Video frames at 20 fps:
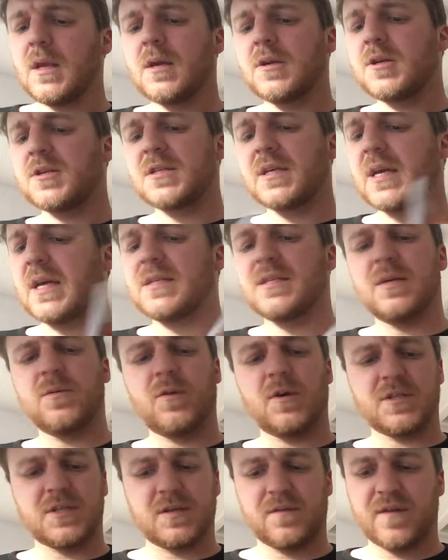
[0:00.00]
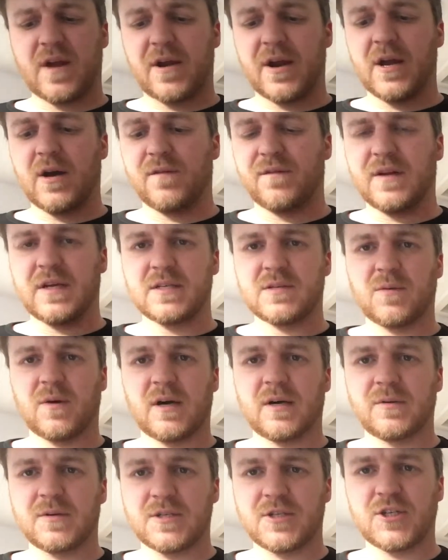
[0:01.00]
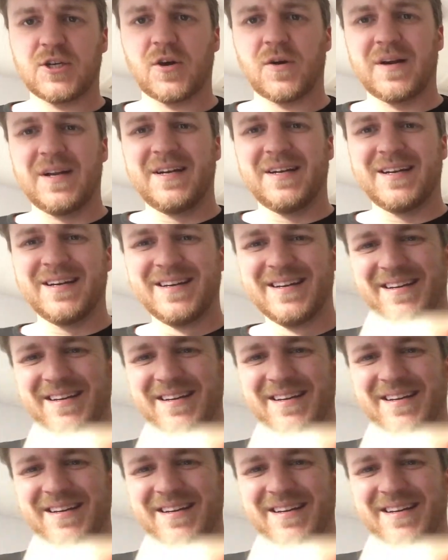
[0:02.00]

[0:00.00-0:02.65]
just in case it wasn't very obvious what I was showing.